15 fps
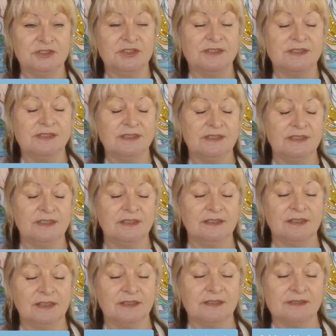Just sitting
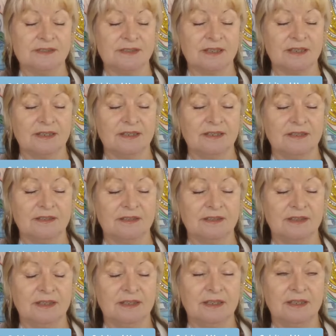and saying
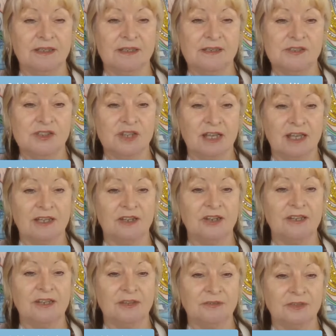to your heart, I
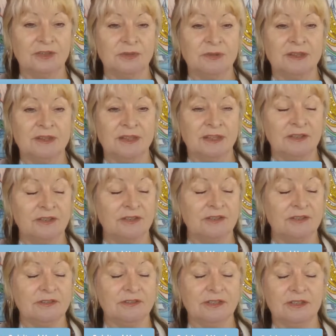love you and thank
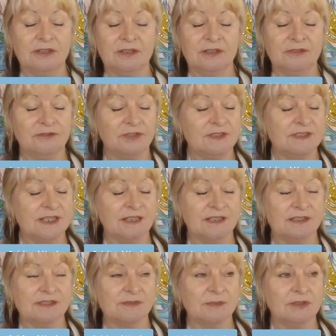you every day
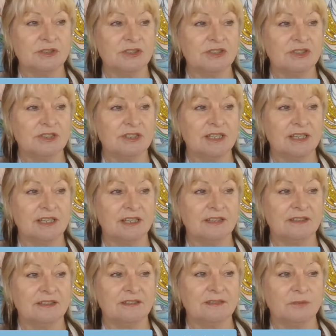as much as you
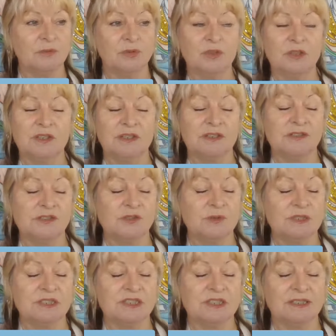can. Breathe into
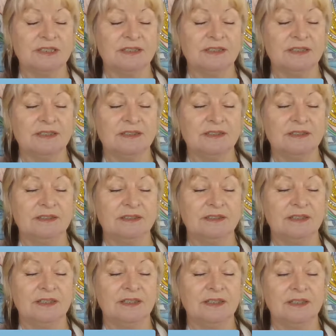it gently.
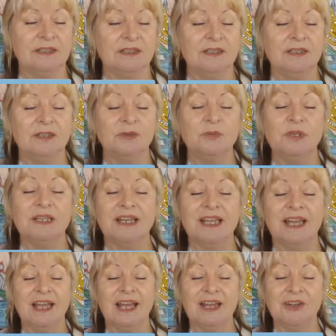Will
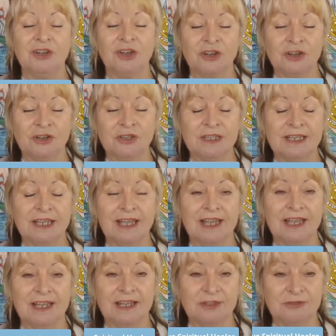not only
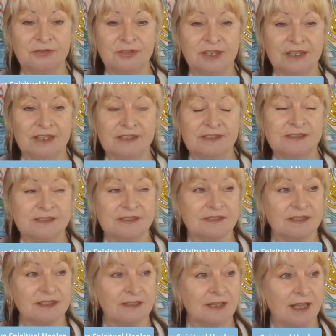elevate
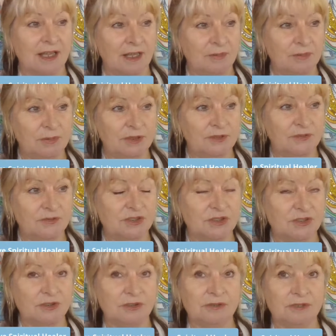and uplift
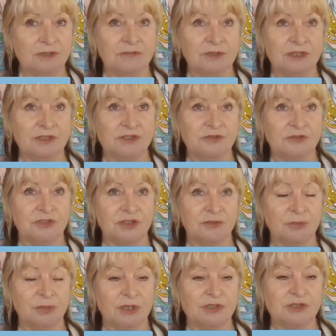you and raise your
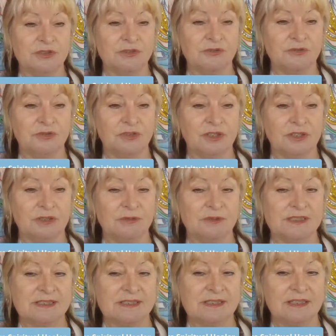vibrational
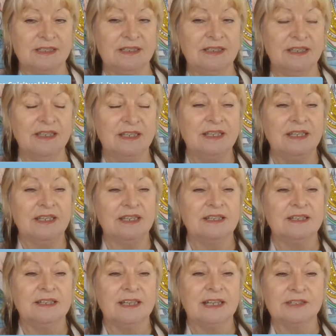frequency, it
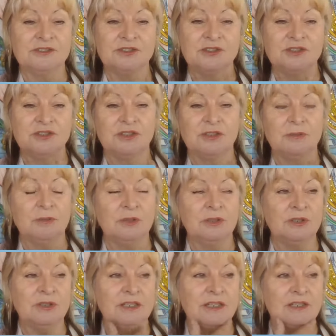allows you to
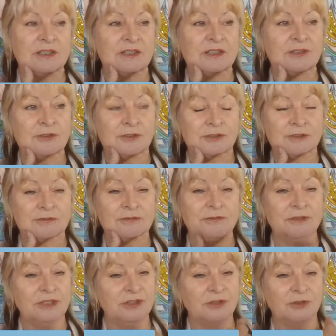communicate
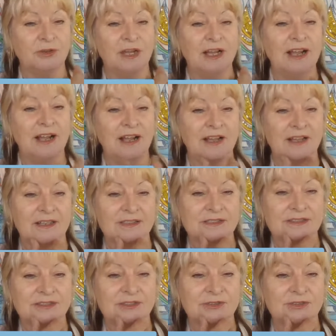with your
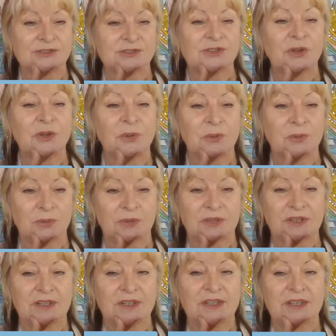heart, your soul,
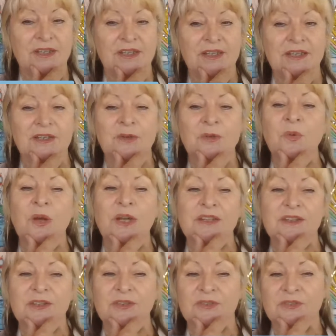in a way
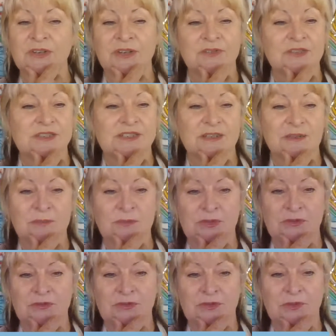that you've never done
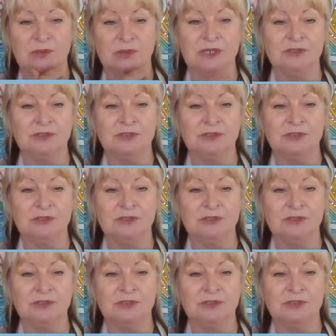before.